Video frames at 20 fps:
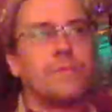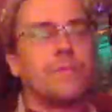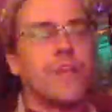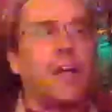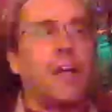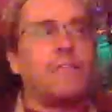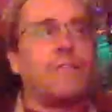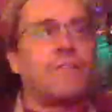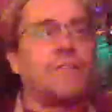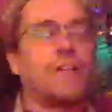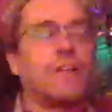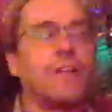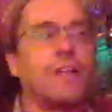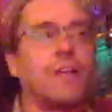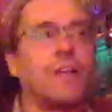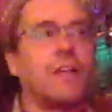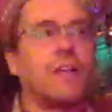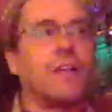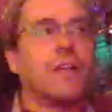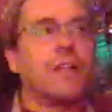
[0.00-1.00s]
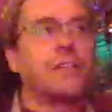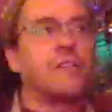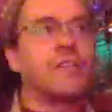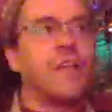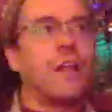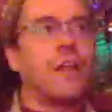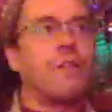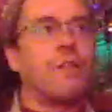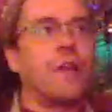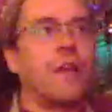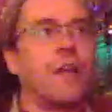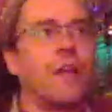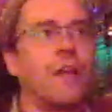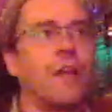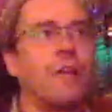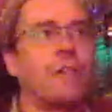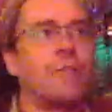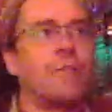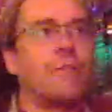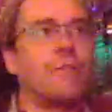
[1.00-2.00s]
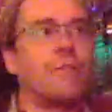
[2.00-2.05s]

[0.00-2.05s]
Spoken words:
I feel it accelerating.